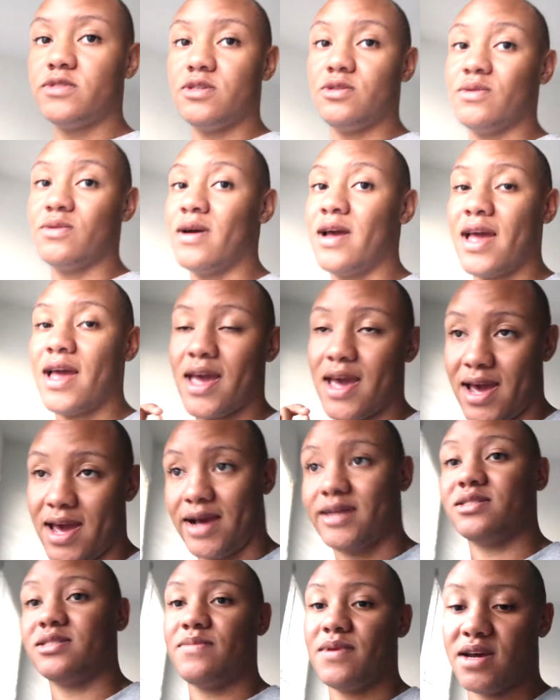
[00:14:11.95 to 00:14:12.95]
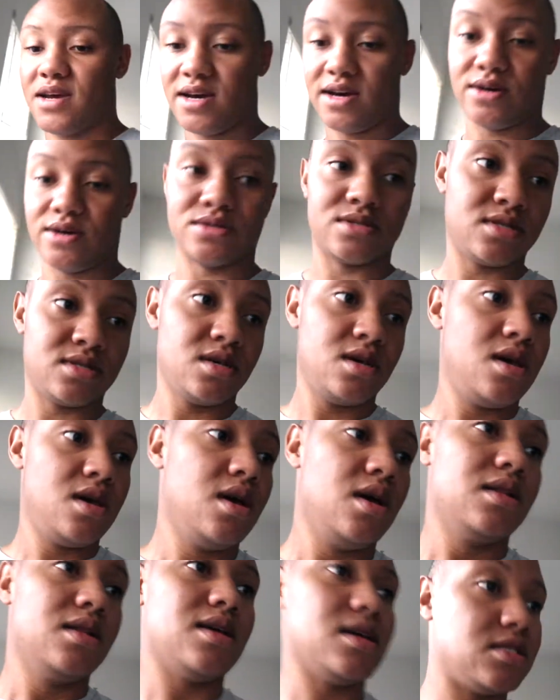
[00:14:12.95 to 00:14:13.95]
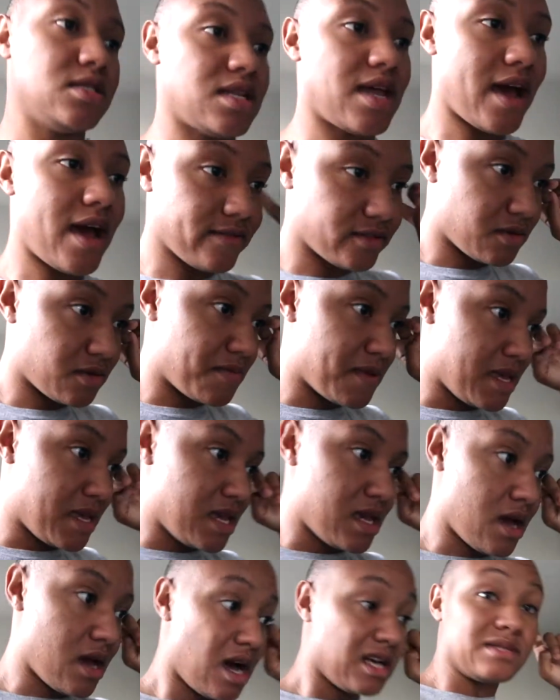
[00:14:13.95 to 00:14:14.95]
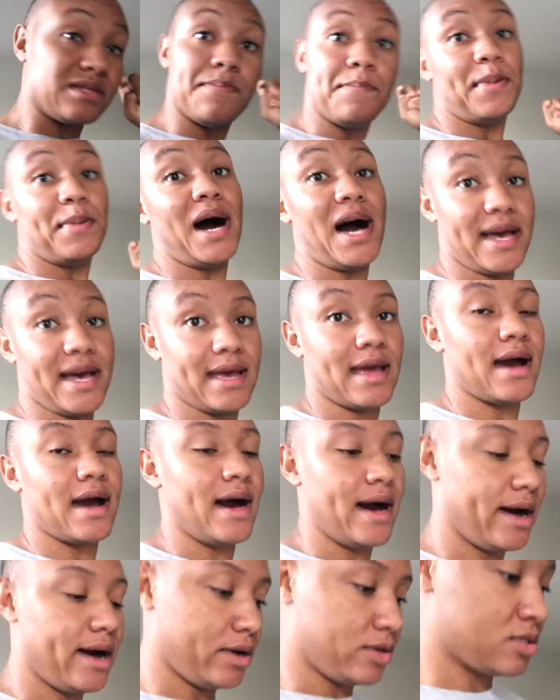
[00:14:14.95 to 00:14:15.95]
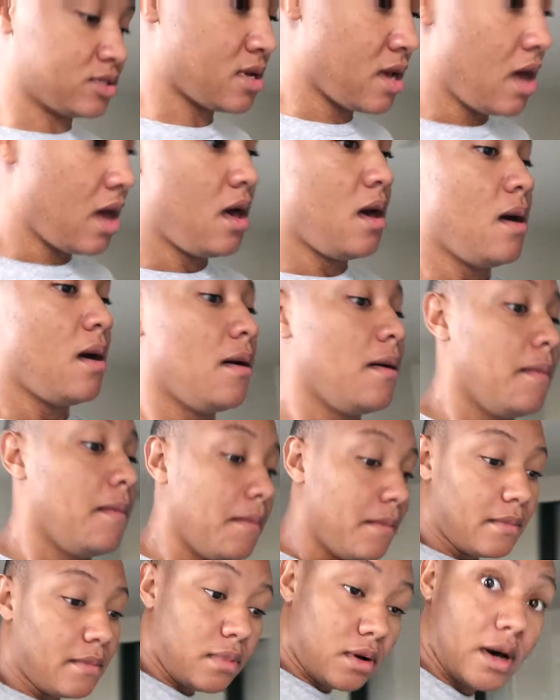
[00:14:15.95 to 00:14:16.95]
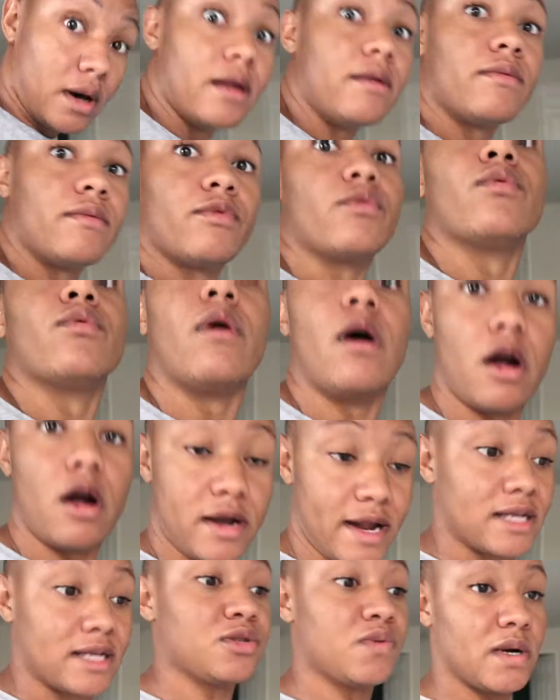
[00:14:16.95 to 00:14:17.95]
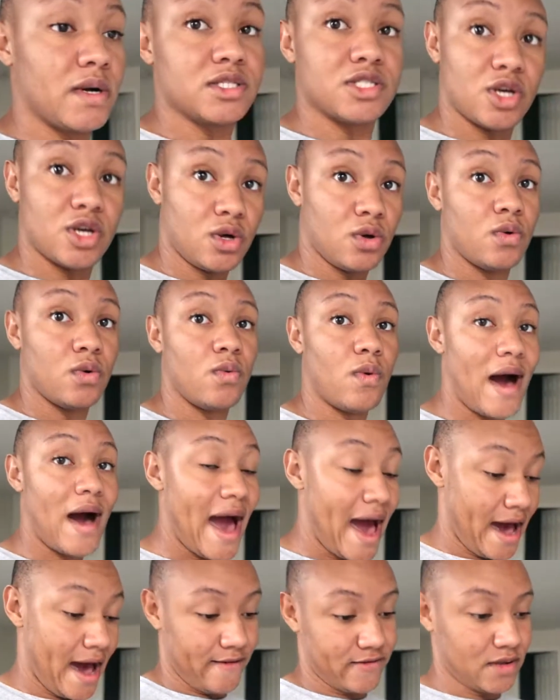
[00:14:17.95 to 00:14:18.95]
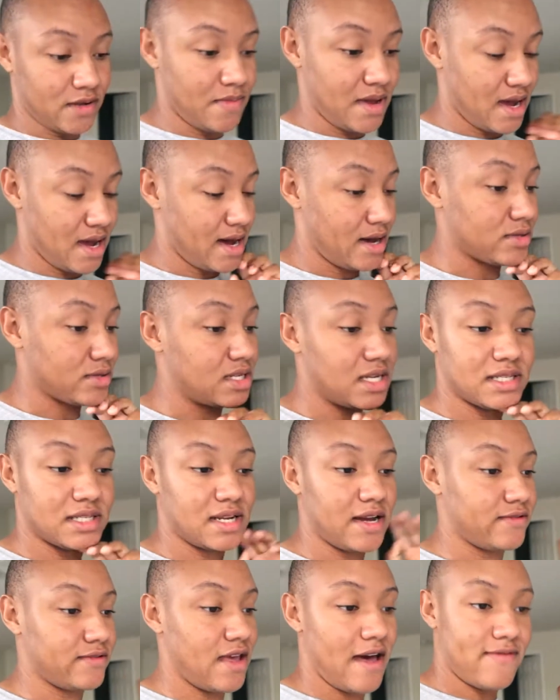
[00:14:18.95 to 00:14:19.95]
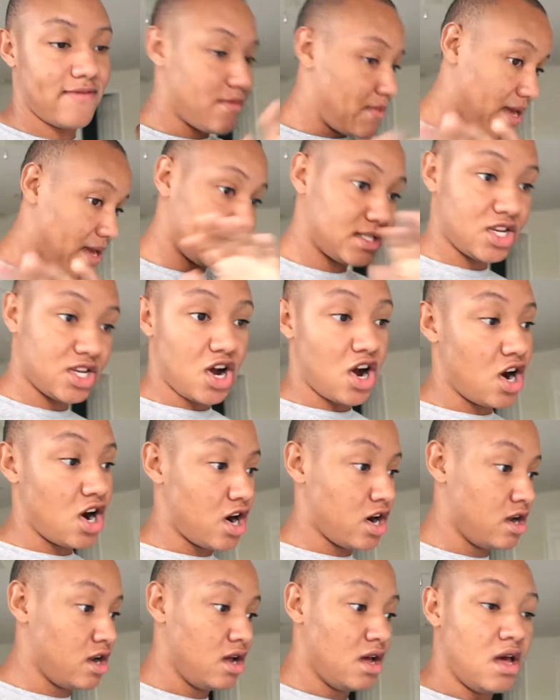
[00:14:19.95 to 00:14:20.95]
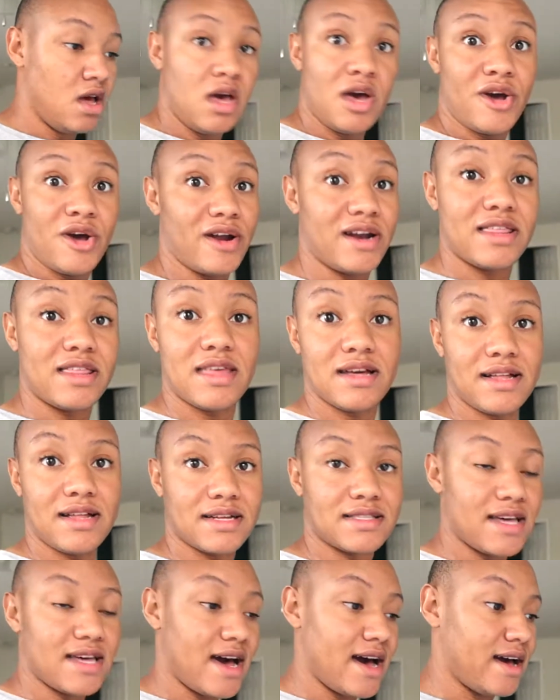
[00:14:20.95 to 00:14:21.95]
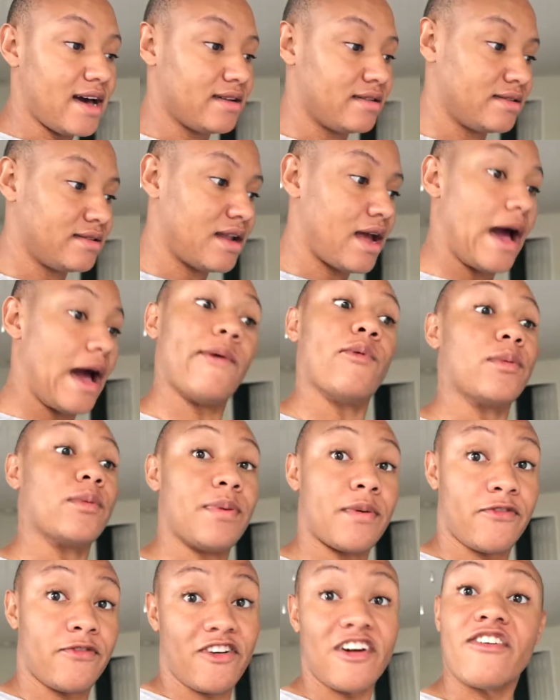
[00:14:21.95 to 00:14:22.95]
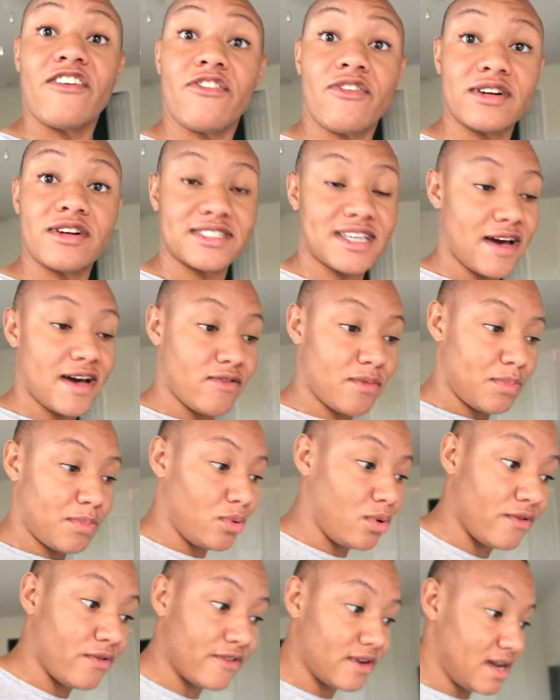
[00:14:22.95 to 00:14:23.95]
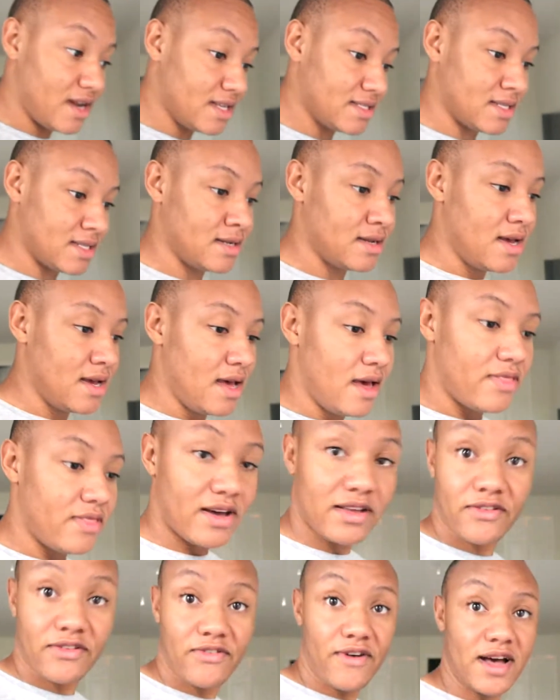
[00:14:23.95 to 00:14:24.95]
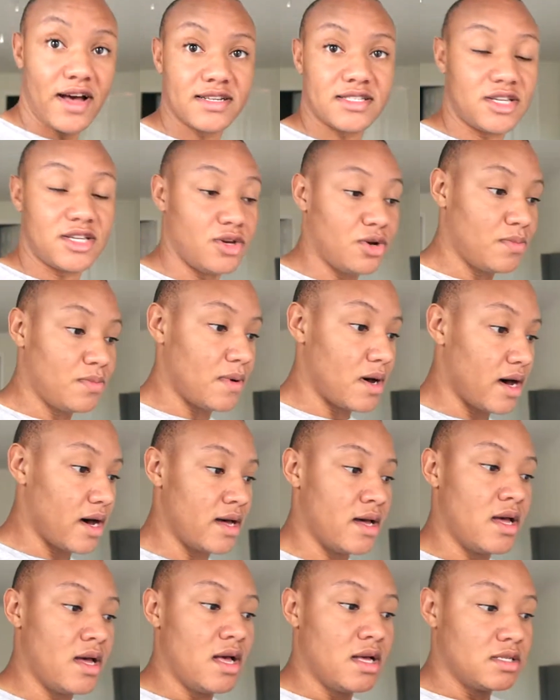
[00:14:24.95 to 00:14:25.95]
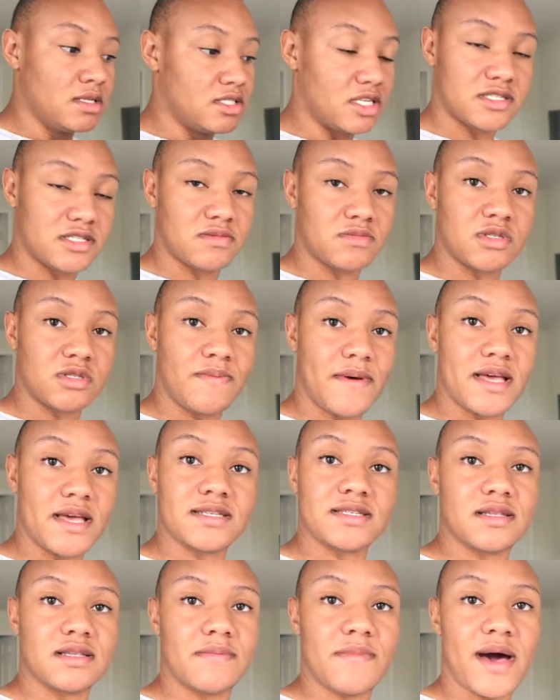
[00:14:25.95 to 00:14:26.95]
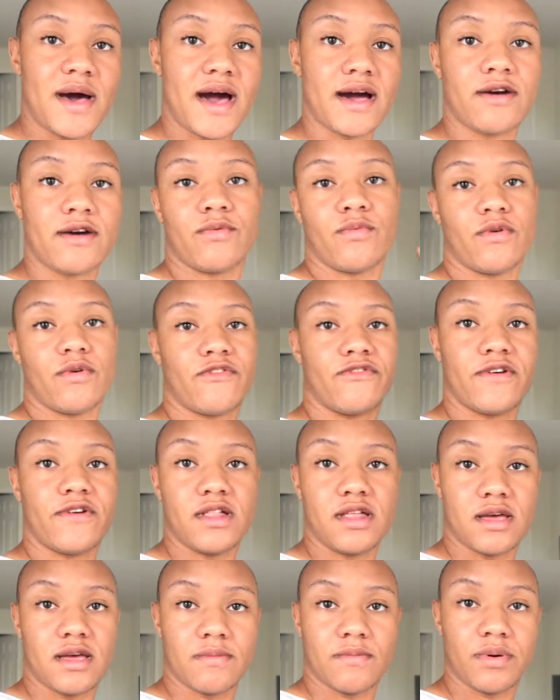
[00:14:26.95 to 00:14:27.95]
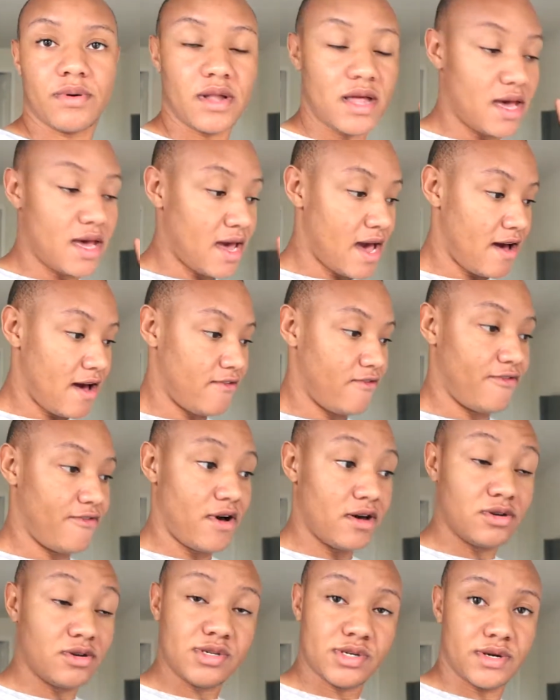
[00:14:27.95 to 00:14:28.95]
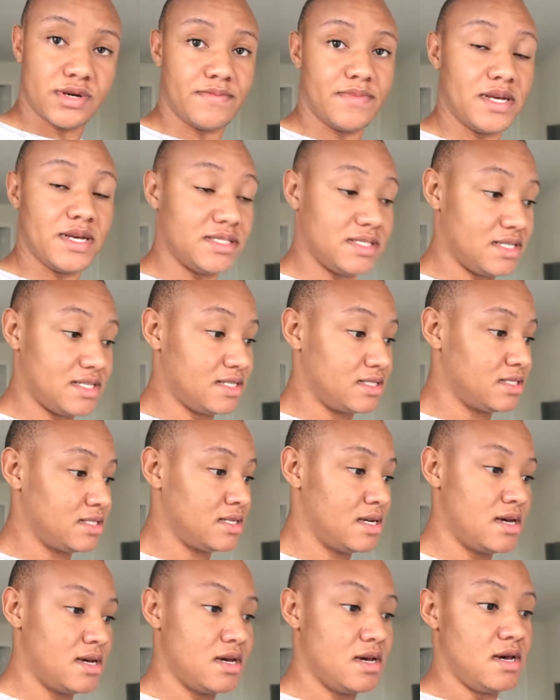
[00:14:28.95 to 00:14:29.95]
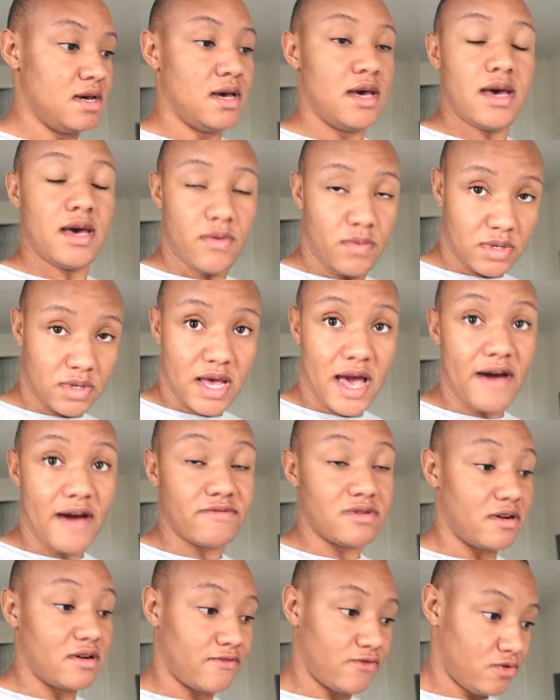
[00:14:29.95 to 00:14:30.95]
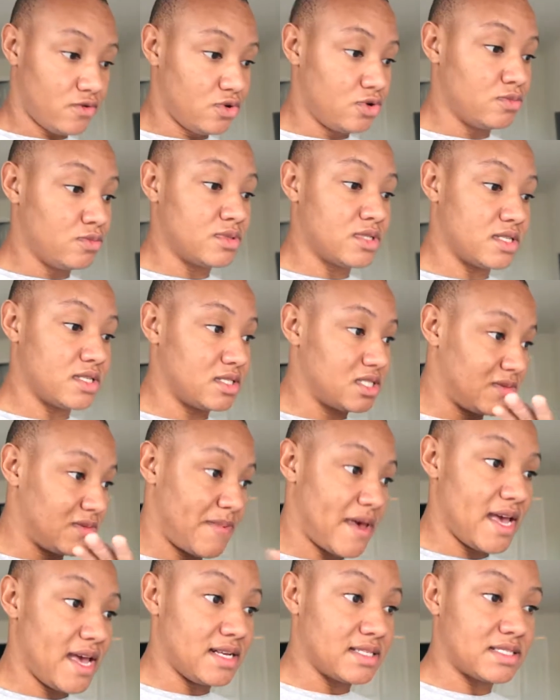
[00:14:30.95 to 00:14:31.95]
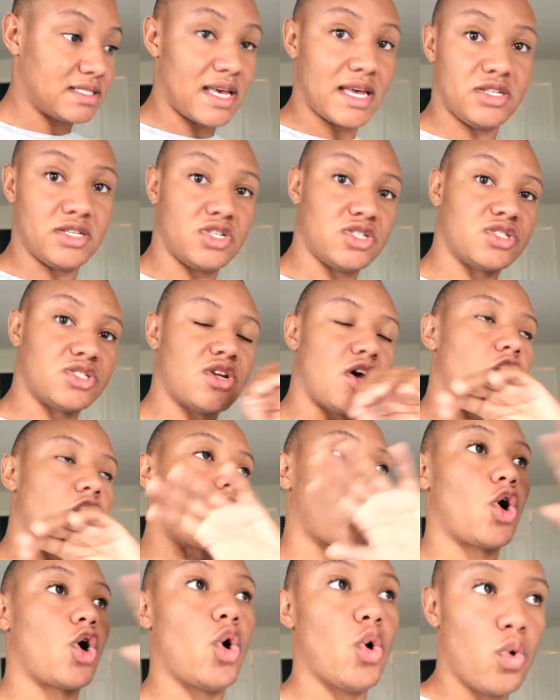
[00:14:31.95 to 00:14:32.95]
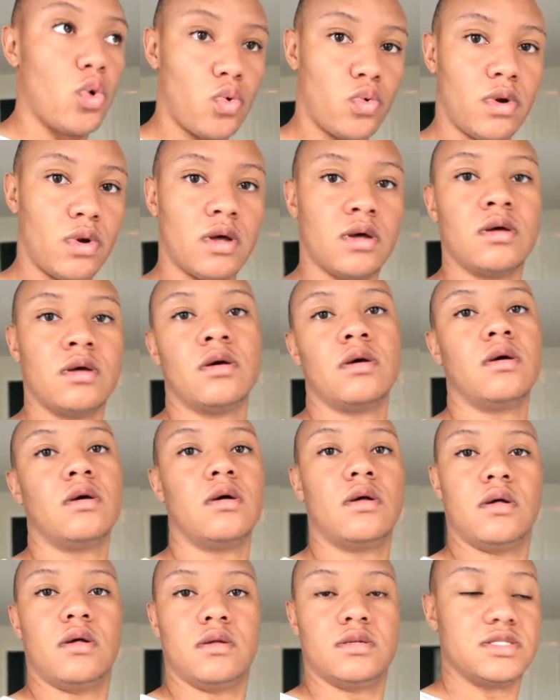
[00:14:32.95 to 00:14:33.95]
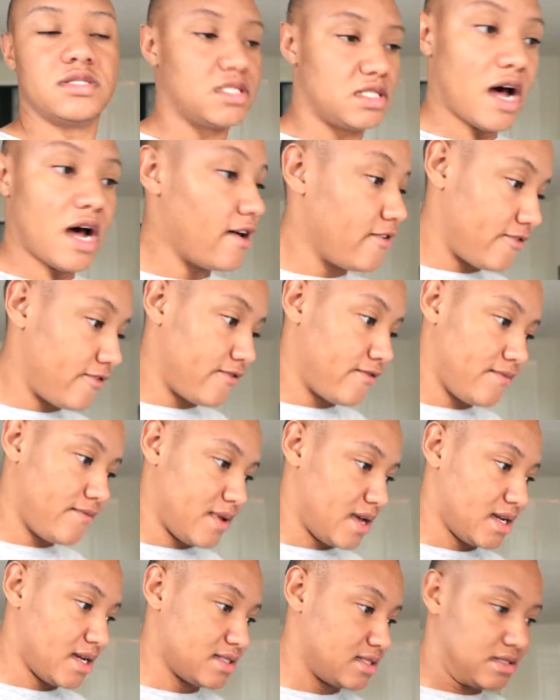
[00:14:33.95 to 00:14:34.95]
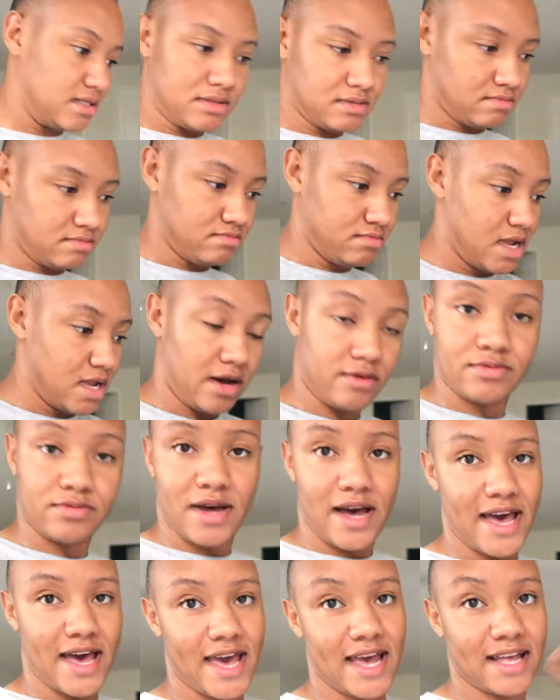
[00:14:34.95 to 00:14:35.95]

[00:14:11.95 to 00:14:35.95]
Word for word: to has to be a house. Doesn't have to be us buying a house, but our next rental will have to be a house. Doesn't have to have the biggest yard or anything like that. I would prefer for it to have a pool. If it doesn't, that's fine too, but just some space in the back where Filly can play, have fun, do her business, and we have enough rooms and space and just our own stuff because no, I